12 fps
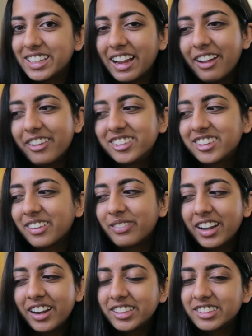I was like,
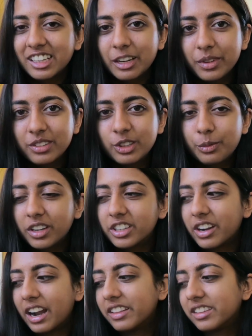my hair is gonna be super
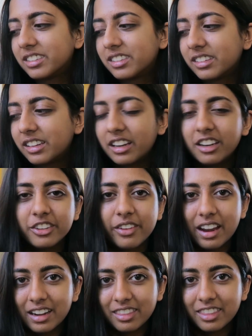dry. This isn't gonna do
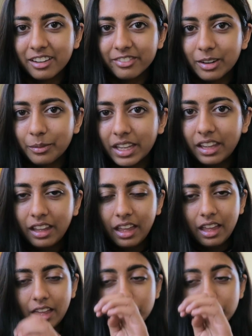anything for me.